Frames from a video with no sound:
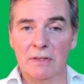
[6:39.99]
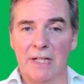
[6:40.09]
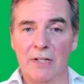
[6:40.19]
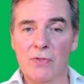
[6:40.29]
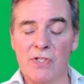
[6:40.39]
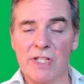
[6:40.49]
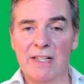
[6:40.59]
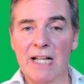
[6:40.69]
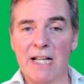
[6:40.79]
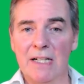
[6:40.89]
can you say
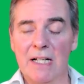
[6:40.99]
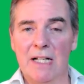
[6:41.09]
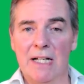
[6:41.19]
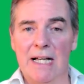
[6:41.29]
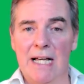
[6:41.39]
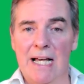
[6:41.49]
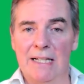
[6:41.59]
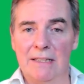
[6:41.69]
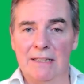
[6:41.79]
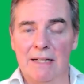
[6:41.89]
that,
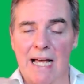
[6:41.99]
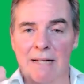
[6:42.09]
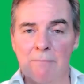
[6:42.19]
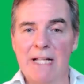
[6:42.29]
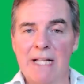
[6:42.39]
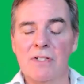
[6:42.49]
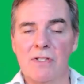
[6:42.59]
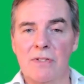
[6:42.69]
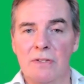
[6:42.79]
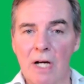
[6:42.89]
and make
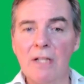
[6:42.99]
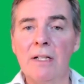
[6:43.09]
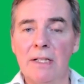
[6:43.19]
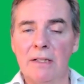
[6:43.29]
us not